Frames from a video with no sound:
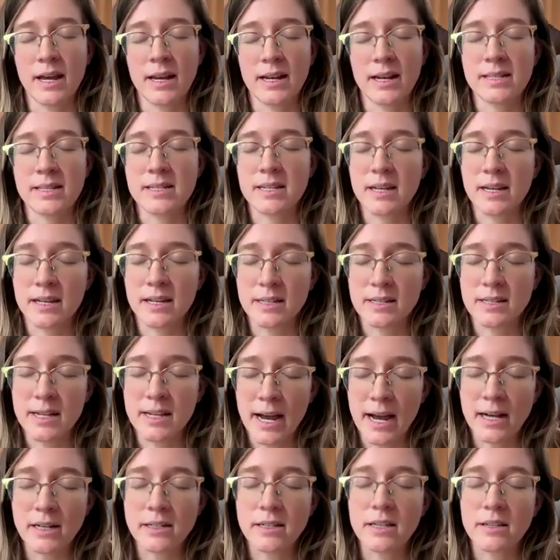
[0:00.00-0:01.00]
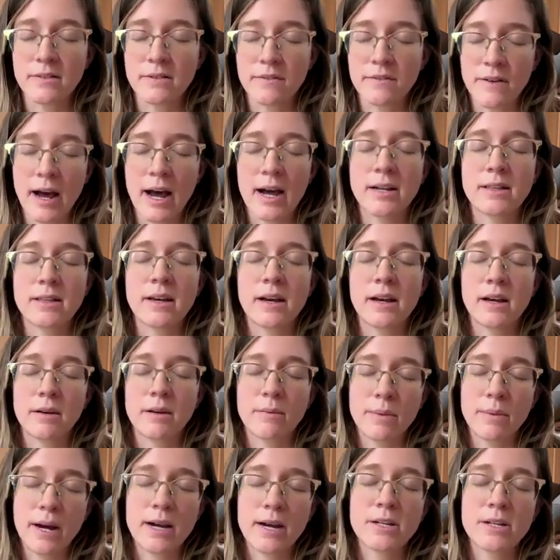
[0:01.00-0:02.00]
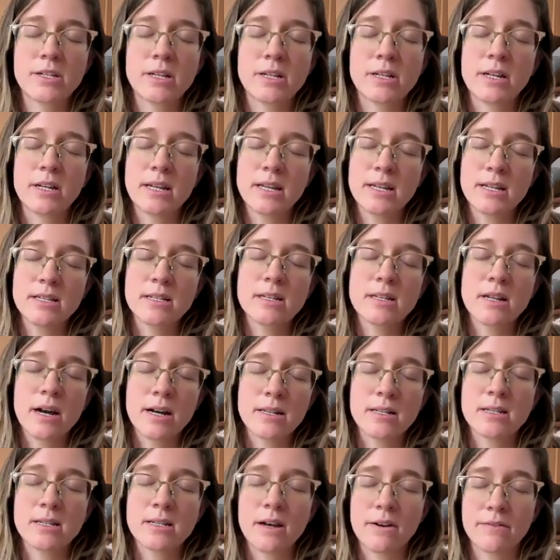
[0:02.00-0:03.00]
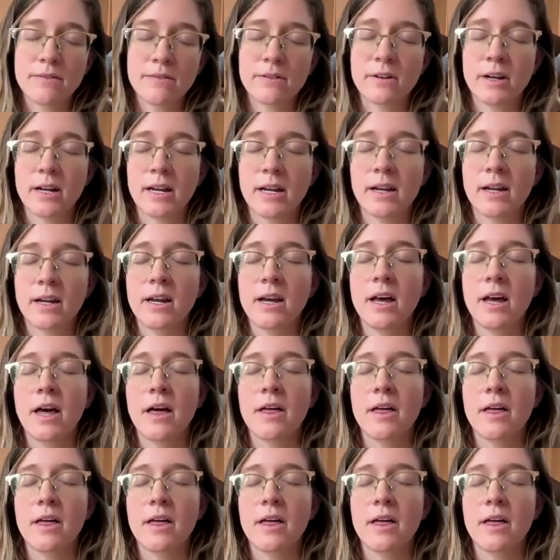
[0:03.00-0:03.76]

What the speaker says: it's exactly the fact that compassion is not suffering